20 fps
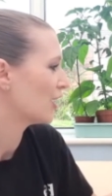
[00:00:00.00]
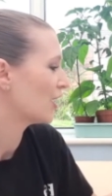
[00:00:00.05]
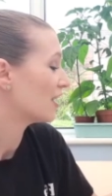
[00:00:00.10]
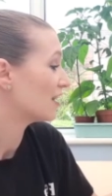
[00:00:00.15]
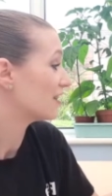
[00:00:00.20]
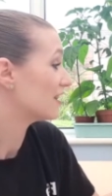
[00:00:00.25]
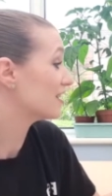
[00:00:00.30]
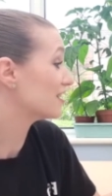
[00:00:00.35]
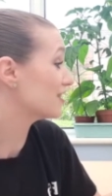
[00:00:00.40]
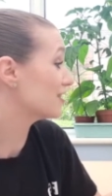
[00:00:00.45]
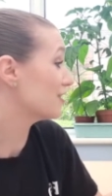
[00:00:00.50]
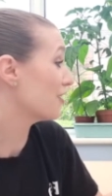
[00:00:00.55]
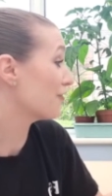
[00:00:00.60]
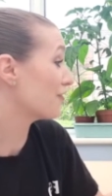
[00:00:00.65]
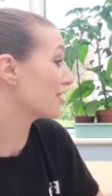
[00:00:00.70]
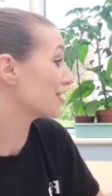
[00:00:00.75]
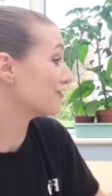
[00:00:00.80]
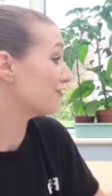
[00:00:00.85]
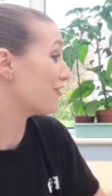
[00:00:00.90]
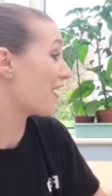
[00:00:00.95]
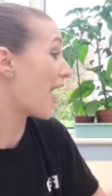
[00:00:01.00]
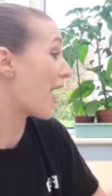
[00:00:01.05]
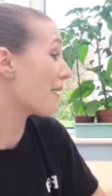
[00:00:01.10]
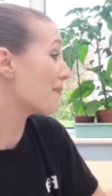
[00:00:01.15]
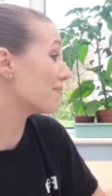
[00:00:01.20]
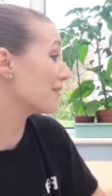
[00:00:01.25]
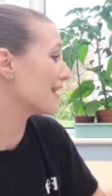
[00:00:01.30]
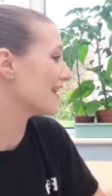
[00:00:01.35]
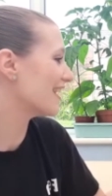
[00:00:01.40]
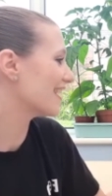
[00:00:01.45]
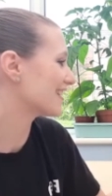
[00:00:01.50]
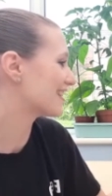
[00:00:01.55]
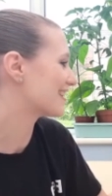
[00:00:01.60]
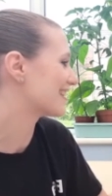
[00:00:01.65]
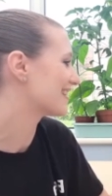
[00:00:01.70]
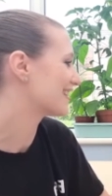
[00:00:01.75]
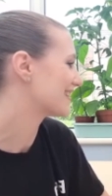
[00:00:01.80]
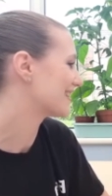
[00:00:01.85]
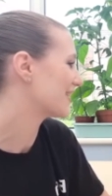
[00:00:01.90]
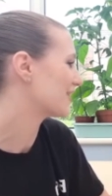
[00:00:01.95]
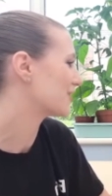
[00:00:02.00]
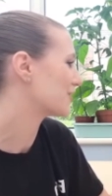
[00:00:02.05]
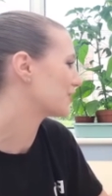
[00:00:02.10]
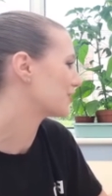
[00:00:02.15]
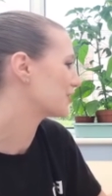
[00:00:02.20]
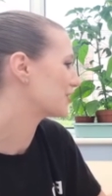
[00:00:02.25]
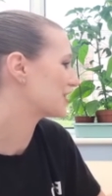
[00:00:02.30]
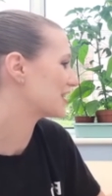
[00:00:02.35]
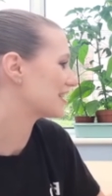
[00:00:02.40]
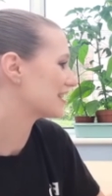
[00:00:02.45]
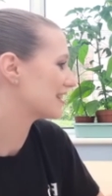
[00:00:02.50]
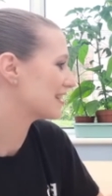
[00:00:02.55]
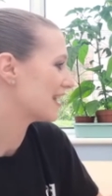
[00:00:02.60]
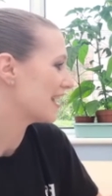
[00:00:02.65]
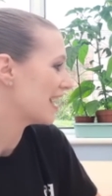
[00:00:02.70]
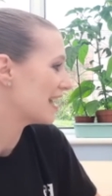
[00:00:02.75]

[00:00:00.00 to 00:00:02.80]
"This stuff is fabulous," said Augustus,